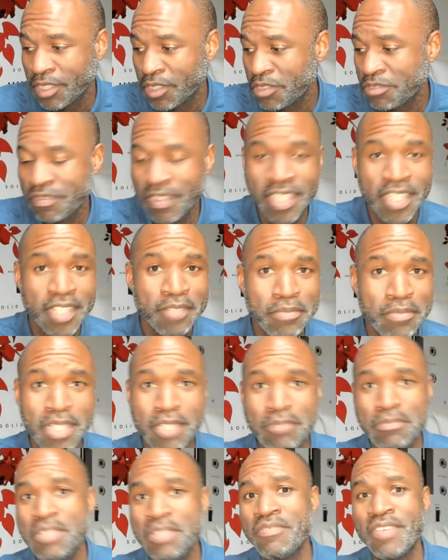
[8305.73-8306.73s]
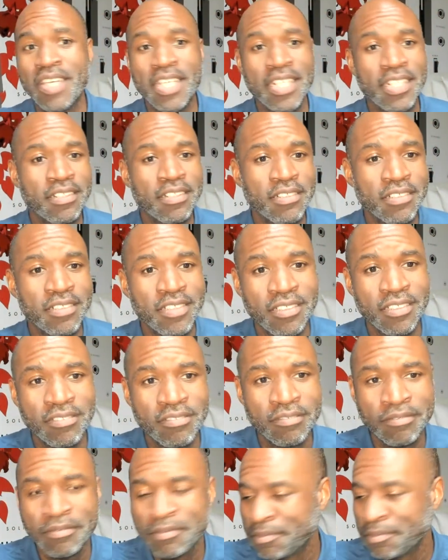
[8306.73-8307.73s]
her finding me finding her,
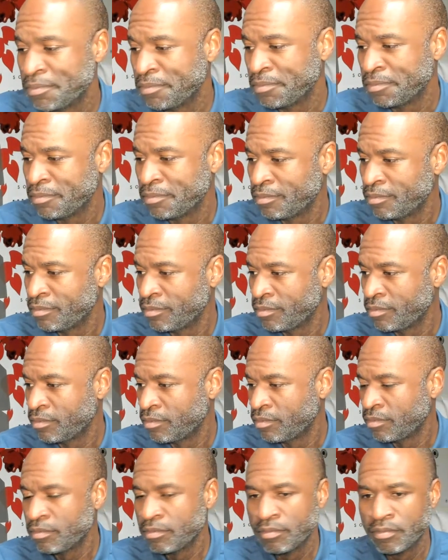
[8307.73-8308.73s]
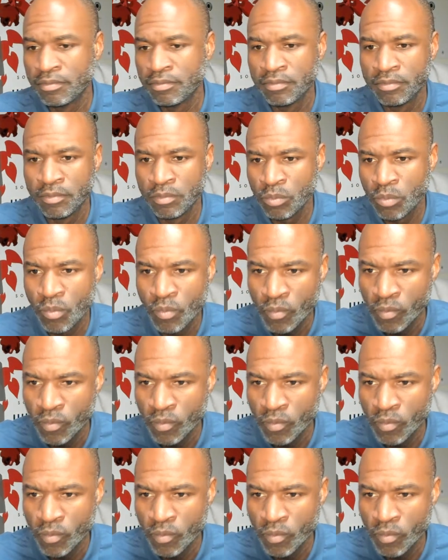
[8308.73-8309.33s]
you know.